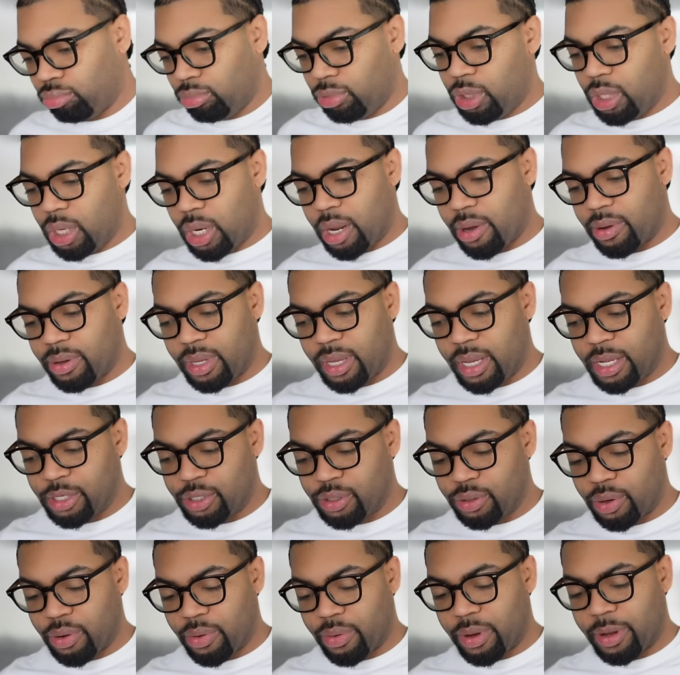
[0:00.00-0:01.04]
you know, gets
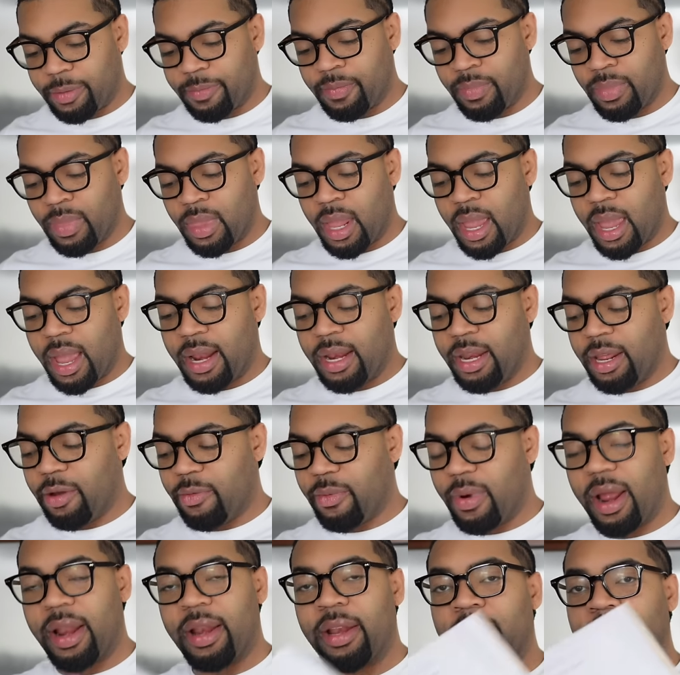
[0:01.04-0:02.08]
you going. I did
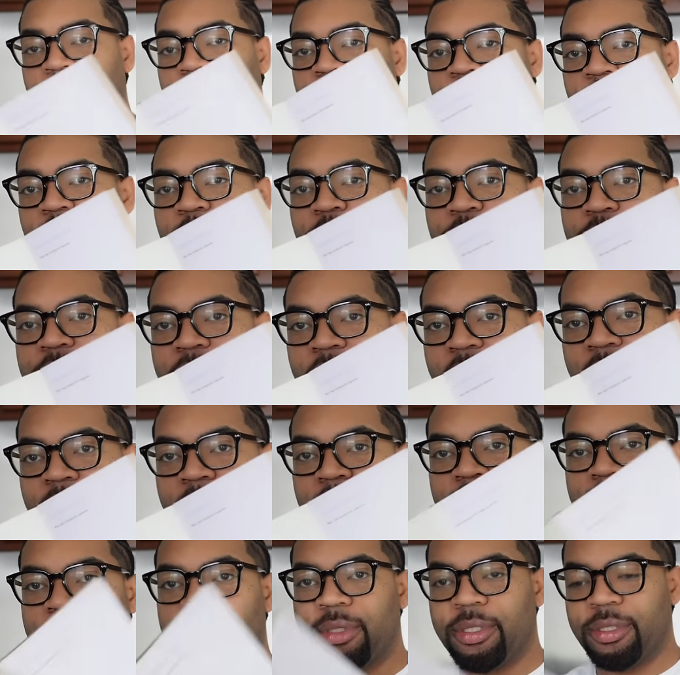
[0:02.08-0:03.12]
writing it a few
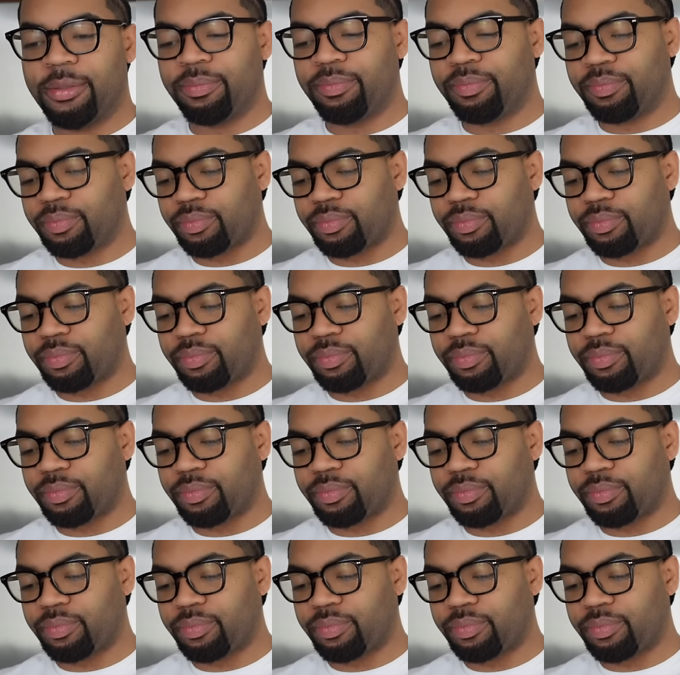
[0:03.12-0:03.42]
times.